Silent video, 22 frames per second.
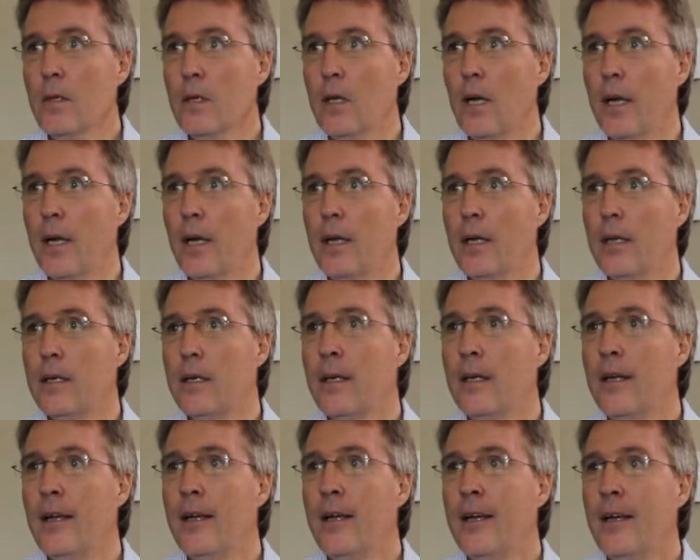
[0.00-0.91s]
and
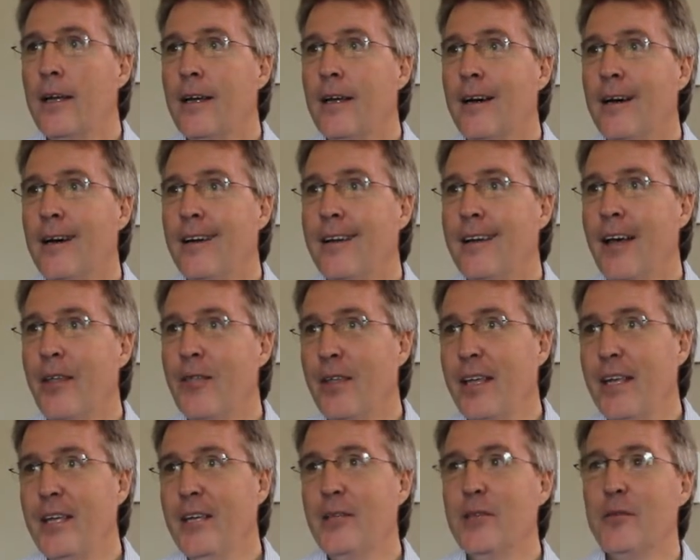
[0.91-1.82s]
at
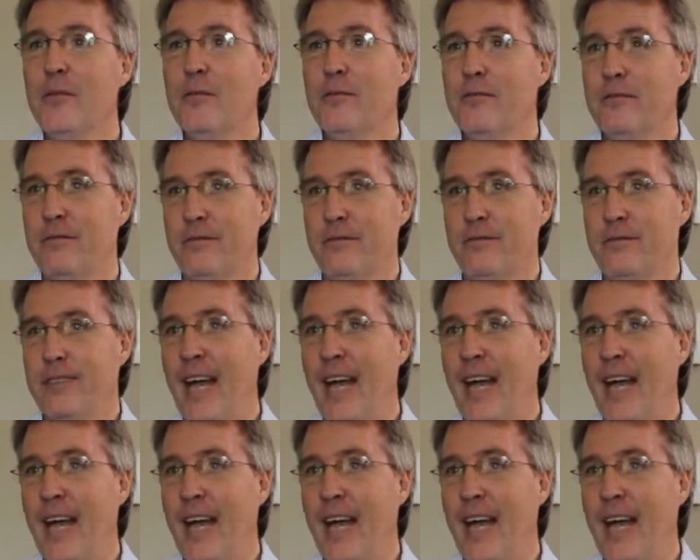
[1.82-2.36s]
the end of